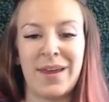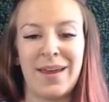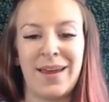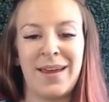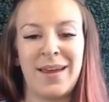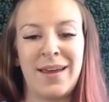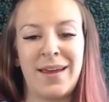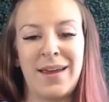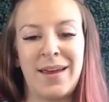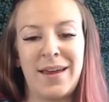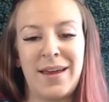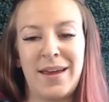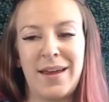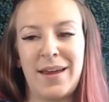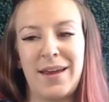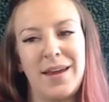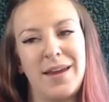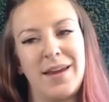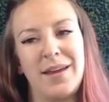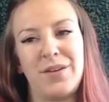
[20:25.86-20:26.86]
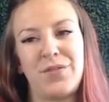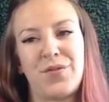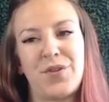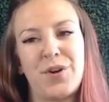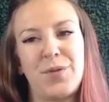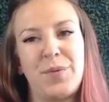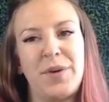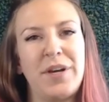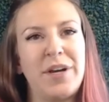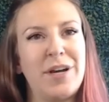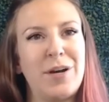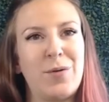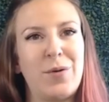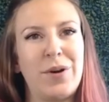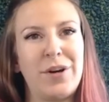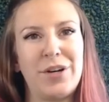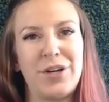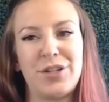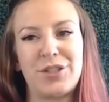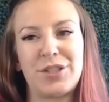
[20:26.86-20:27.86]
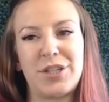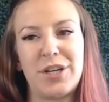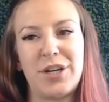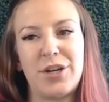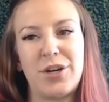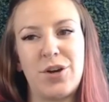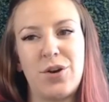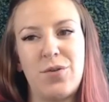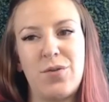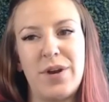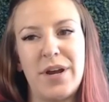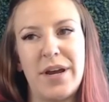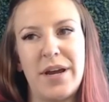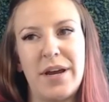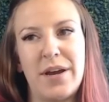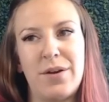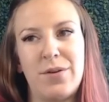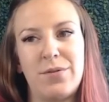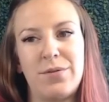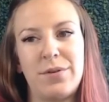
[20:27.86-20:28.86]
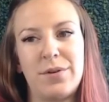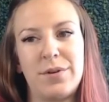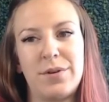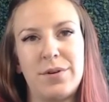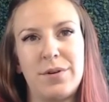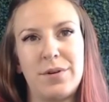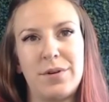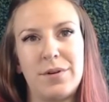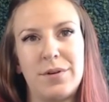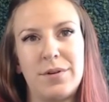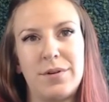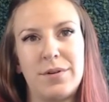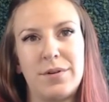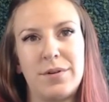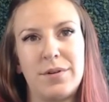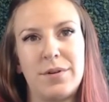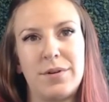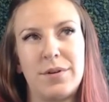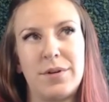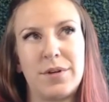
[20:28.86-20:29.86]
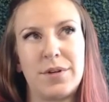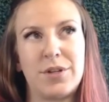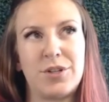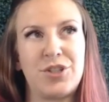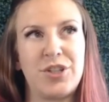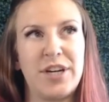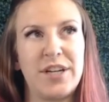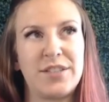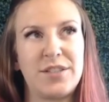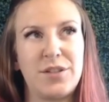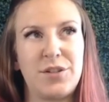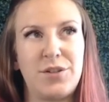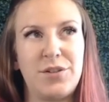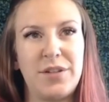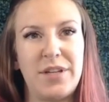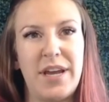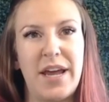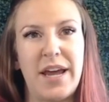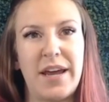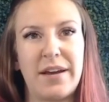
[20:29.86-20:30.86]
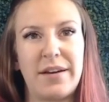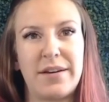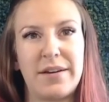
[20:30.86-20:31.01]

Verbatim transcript: And from here, we're just gonna go down. She has a little neck.